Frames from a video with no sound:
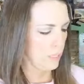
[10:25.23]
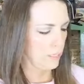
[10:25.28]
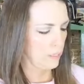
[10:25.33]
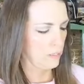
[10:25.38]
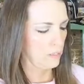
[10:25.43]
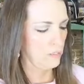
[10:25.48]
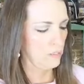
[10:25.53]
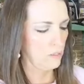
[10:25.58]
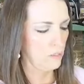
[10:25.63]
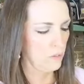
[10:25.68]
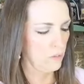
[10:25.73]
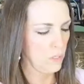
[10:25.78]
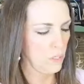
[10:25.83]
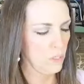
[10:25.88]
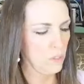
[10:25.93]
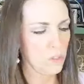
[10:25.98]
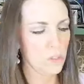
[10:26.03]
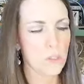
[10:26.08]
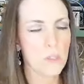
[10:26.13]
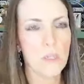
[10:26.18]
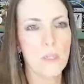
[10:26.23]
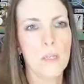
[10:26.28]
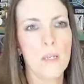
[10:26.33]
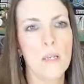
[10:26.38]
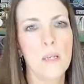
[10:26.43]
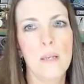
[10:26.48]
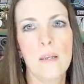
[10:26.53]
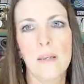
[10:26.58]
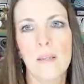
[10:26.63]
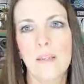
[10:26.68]
like a New Year's
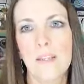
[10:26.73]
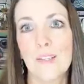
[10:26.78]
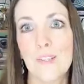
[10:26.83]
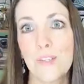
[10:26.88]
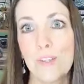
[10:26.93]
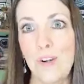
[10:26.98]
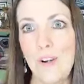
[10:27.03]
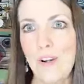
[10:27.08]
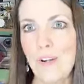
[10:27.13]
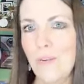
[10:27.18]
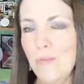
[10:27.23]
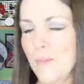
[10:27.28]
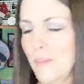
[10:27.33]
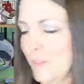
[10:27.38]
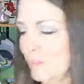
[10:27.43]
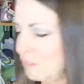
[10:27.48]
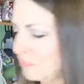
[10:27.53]
thing and then start over.